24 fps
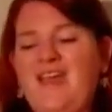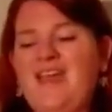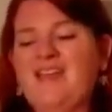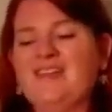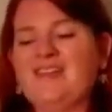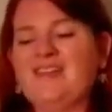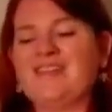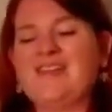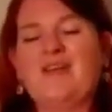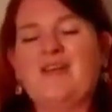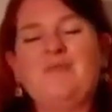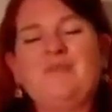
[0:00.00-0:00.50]

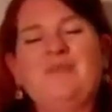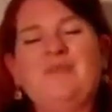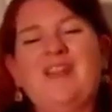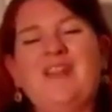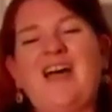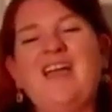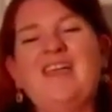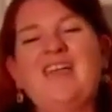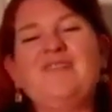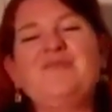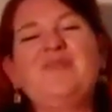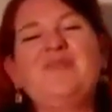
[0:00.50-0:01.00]
Some,
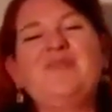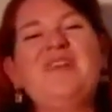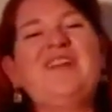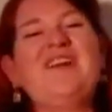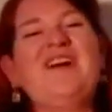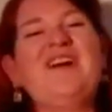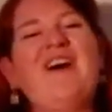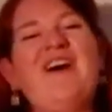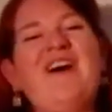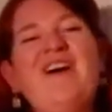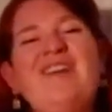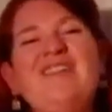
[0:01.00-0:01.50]
like the
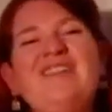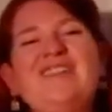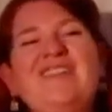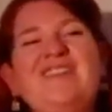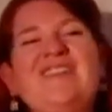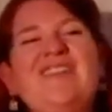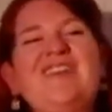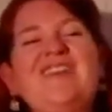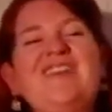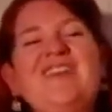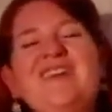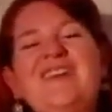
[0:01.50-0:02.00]
art
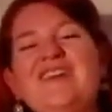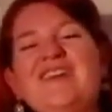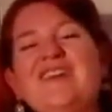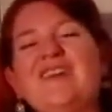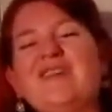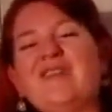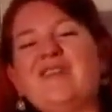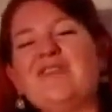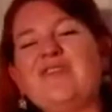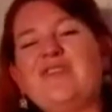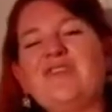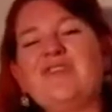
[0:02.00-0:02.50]

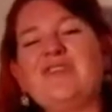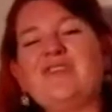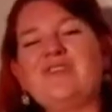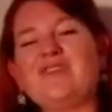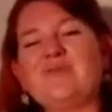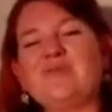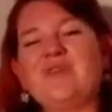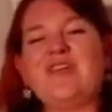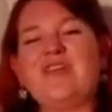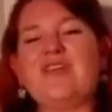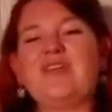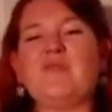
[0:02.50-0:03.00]
seekers,
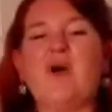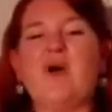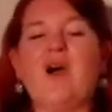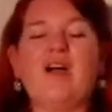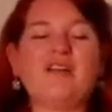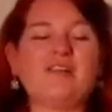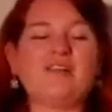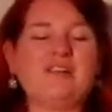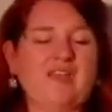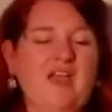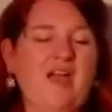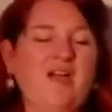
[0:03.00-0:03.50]
we
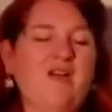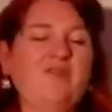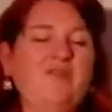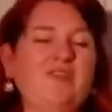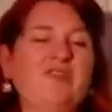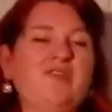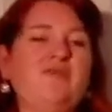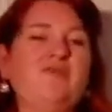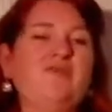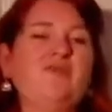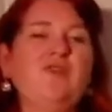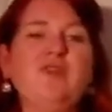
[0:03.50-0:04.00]
walk down
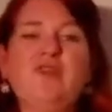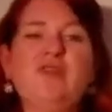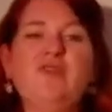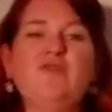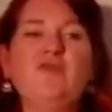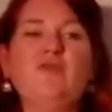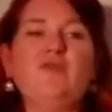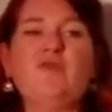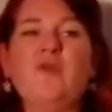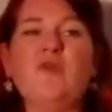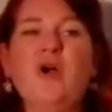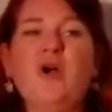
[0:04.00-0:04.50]
different
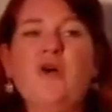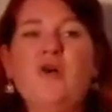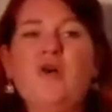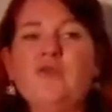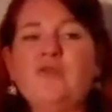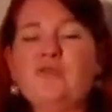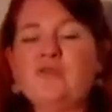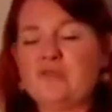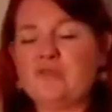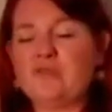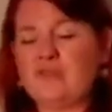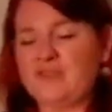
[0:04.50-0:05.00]

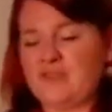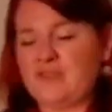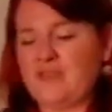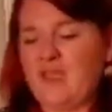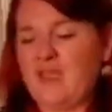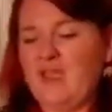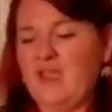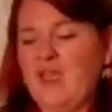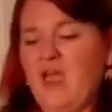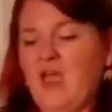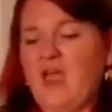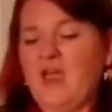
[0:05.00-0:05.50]
roads,
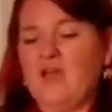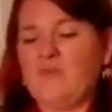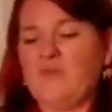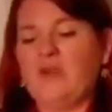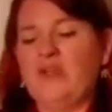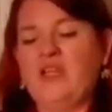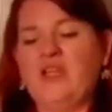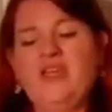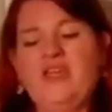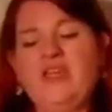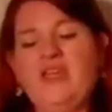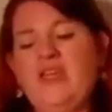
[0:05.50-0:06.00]

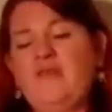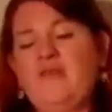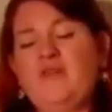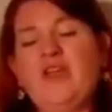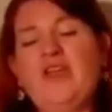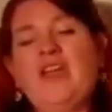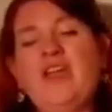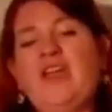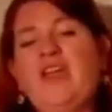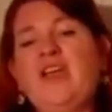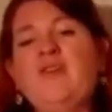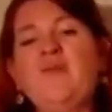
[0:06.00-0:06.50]

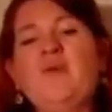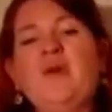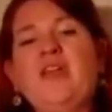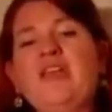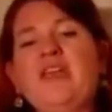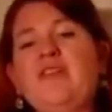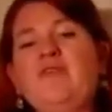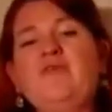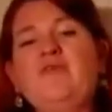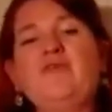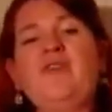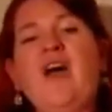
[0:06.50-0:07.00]
believing we
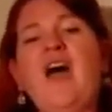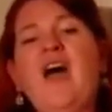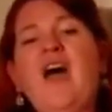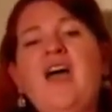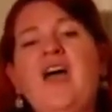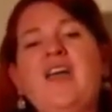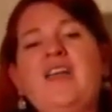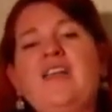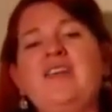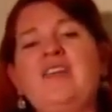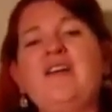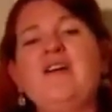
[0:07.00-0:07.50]
can
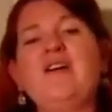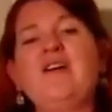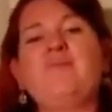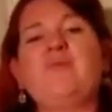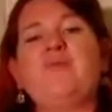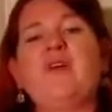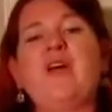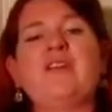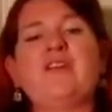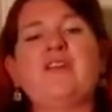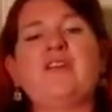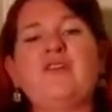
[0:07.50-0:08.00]
find a
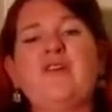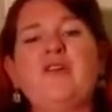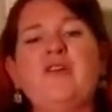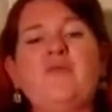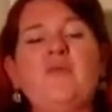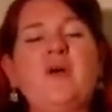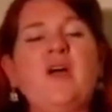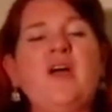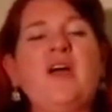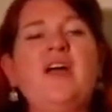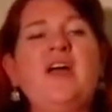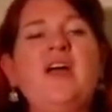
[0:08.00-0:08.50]
better
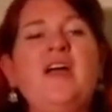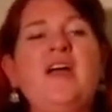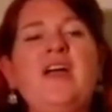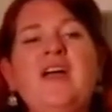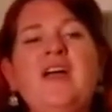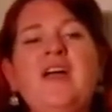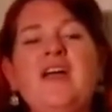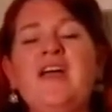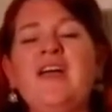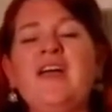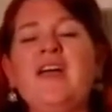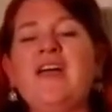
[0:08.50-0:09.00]

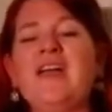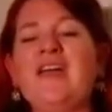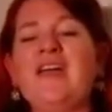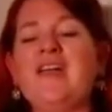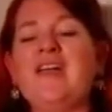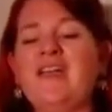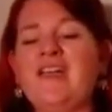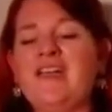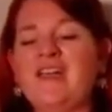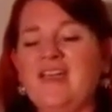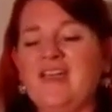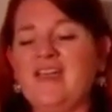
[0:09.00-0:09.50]

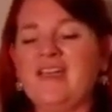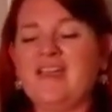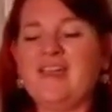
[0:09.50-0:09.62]
way.